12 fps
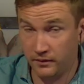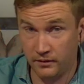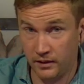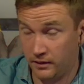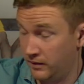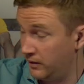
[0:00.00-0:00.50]

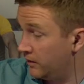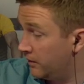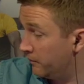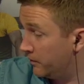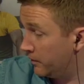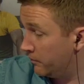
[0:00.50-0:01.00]
that
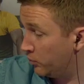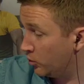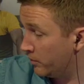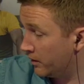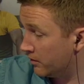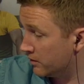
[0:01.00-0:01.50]
uh, the
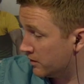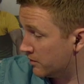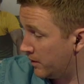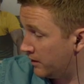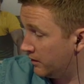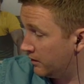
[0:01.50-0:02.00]
bookmaker is
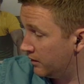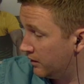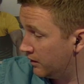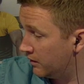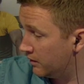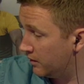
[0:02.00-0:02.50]
suspending
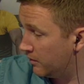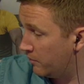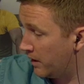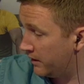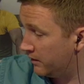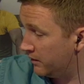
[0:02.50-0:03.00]
the, the
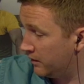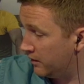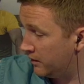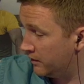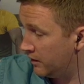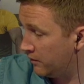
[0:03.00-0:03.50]
betting
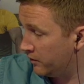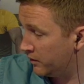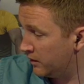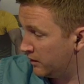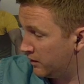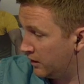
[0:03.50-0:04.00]
on Davy
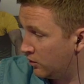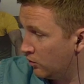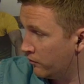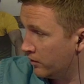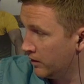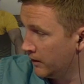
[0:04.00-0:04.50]
to take
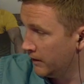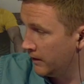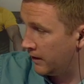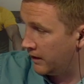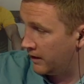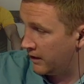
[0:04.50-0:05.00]
over,
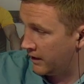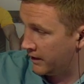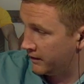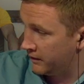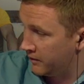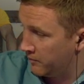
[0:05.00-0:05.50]
uh,
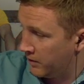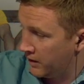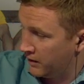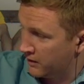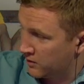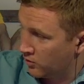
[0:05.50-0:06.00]
and the
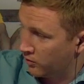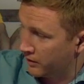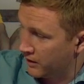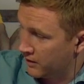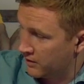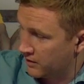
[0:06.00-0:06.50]
main story
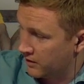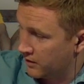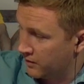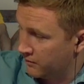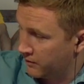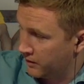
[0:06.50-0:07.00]
is
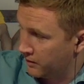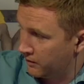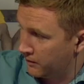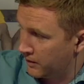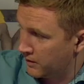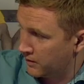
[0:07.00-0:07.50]
the,
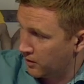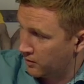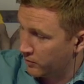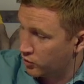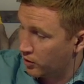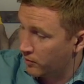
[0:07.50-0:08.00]
the is
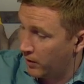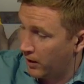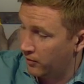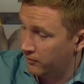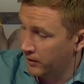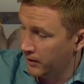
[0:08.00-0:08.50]
talking about Troy
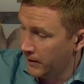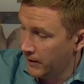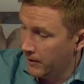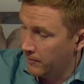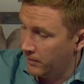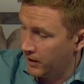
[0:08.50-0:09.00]
Parrott
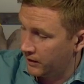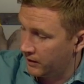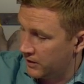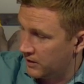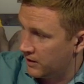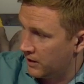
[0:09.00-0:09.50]
making
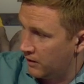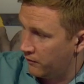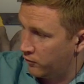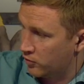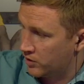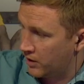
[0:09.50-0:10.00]
his uh,
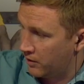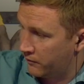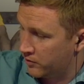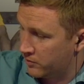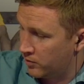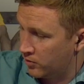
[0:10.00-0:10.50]
first start
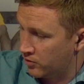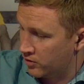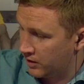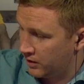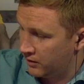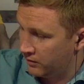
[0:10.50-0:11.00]
for Spurs
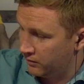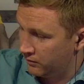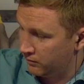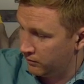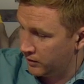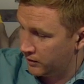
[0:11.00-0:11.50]
in
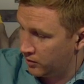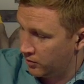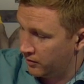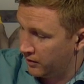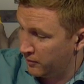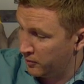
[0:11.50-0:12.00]
what
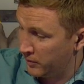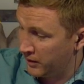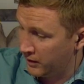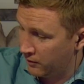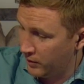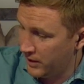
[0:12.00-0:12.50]
turned out to
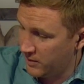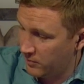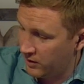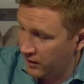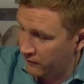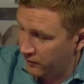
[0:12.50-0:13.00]
be a reasonable
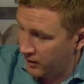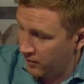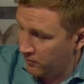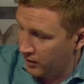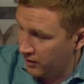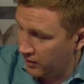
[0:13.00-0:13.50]
night for
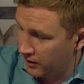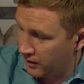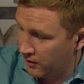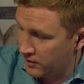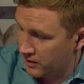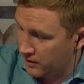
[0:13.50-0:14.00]
him by all
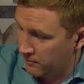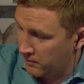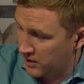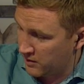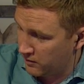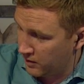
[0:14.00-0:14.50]
accounts. Uh,
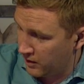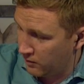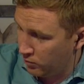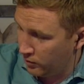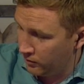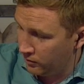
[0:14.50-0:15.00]
missed uh,
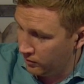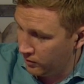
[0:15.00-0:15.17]
one